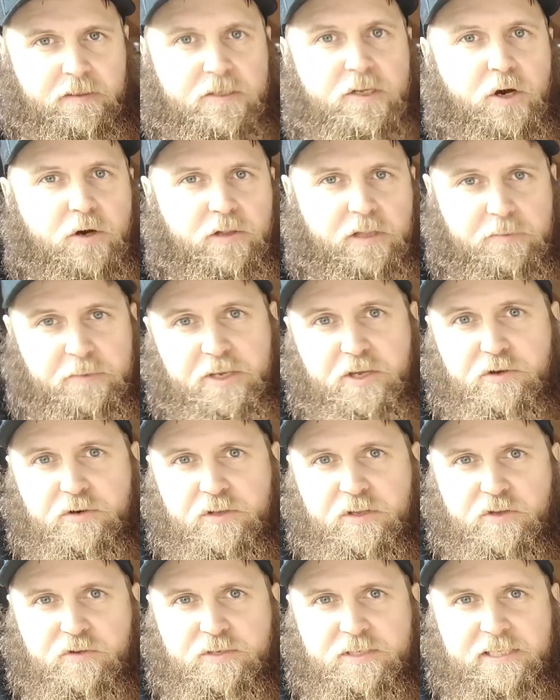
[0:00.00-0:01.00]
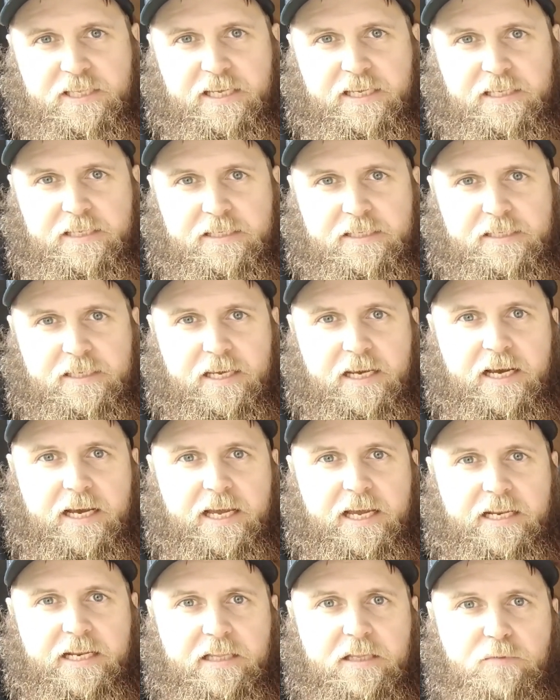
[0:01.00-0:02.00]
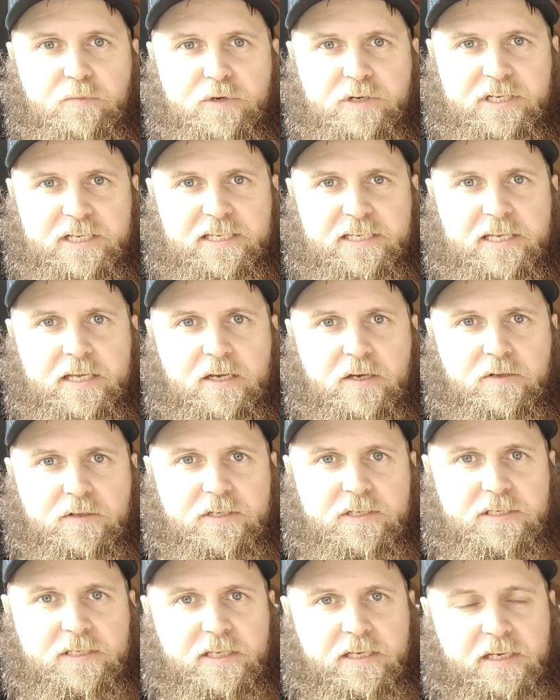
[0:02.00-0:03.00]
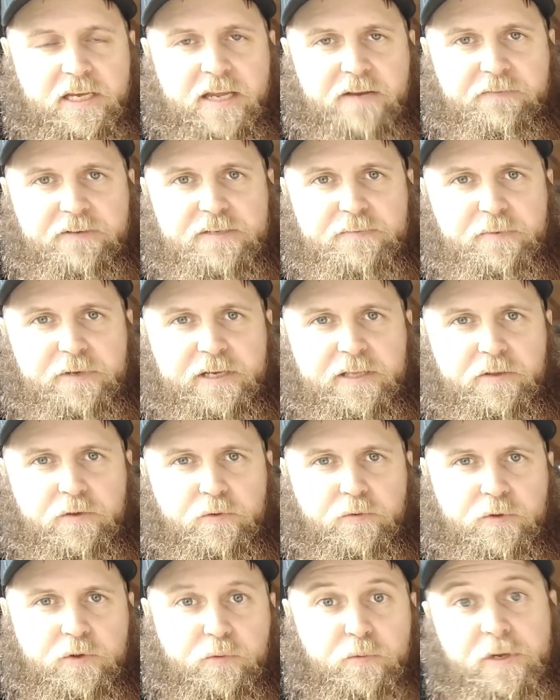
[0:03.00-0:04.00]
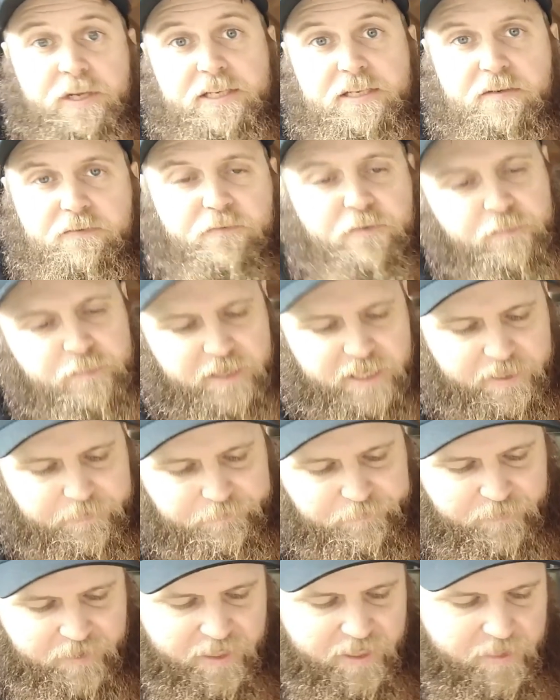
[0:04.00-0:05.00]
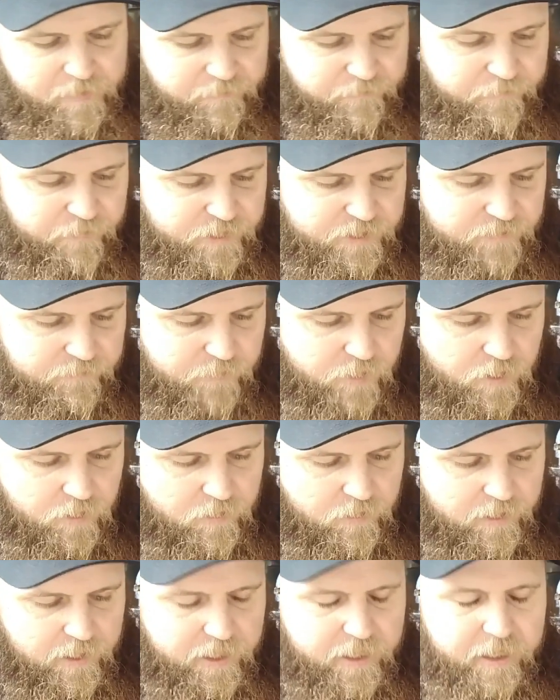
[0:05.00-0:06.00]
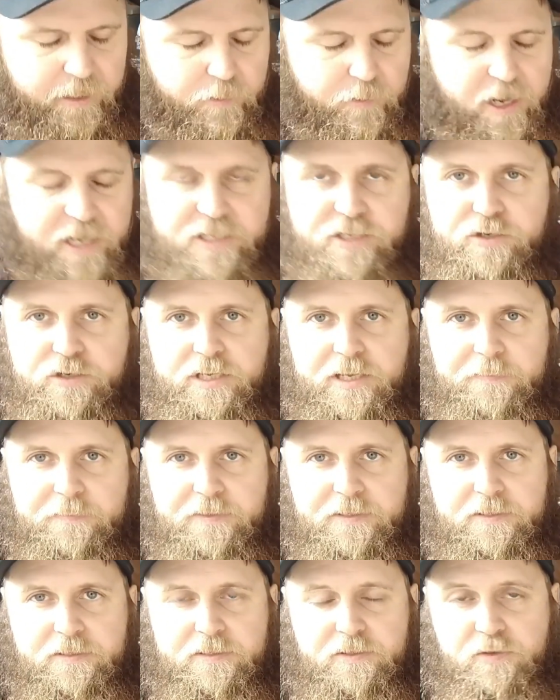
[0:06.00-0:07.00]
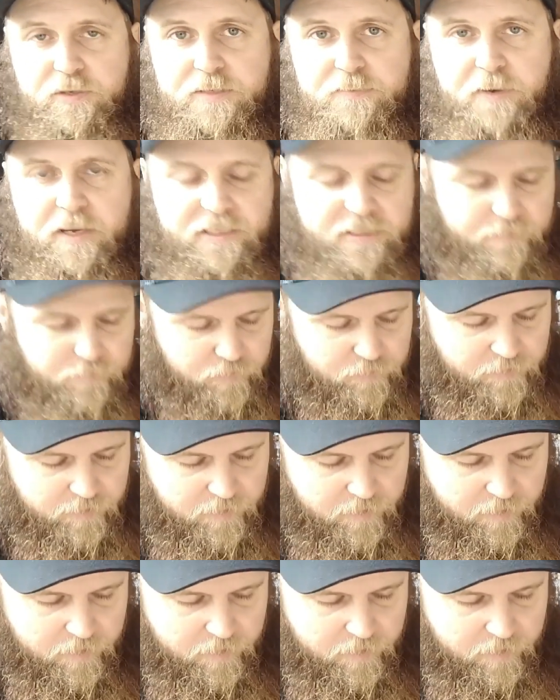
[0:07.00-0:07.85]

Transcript: So let me go into those things in a little more detail just to kind of explain the reason for being. First of all, crashing your temp as soon as possible.